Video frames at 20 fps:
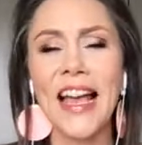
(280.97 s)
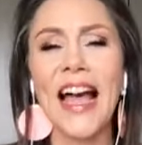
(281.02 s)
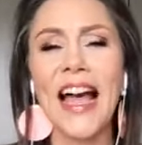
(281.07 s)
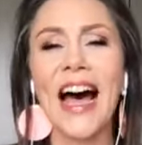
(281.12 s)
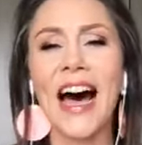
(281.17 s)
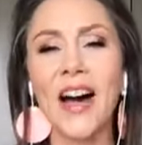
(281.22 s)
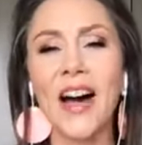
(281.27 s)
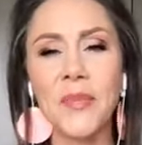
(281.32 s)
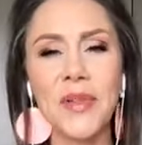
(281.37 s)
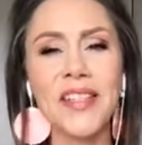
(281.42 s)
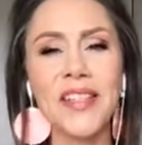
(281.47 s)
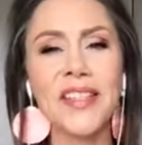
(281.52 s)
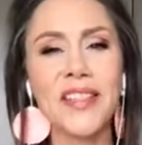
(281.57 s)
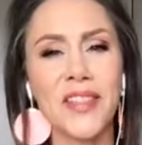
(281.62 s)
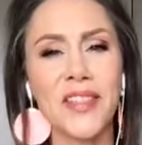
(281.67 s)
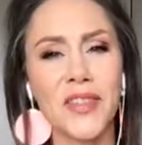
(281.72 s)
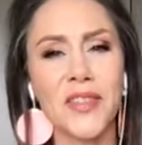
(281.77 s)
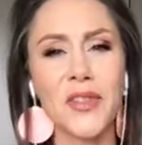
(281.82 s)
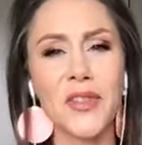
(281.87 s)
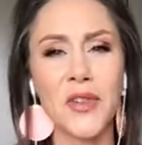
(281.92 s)

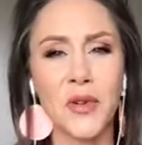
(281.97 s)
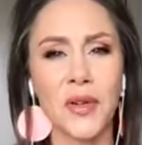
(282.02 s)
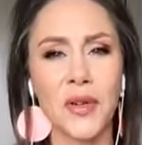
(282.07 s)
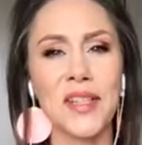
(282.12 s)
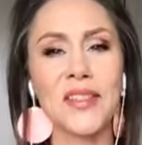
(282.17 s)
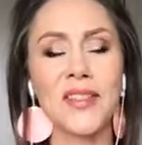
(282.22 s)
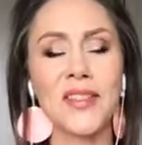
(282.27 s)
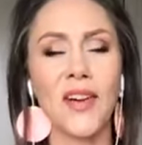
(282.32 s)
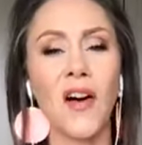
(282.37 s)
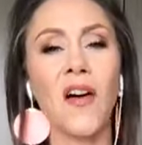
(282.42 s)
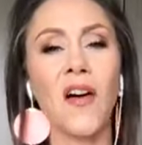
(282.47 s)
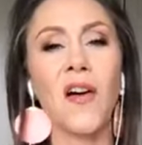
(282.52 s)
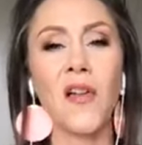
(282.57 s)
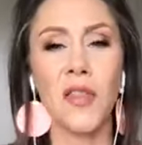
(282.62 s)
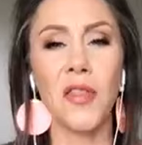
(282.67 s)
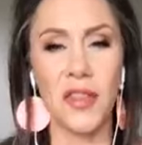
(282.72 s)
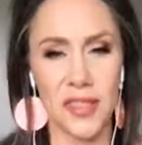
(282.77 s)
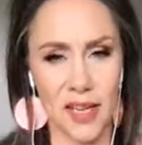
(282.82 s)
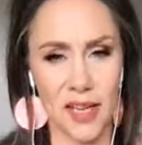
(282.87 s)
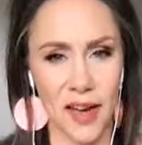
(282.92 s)
Happiness is a choice all
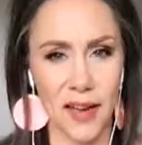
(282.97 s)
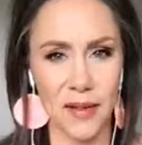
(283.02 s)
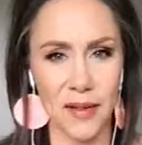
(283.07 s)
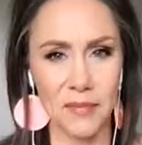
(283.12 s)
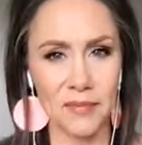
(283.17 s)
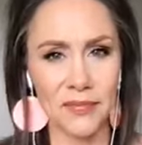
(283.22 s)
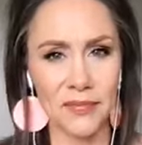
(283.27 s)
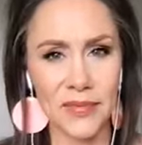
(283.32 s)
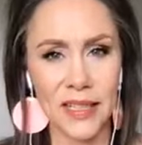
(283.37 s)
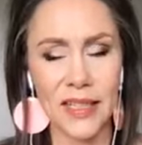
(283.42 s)
the time.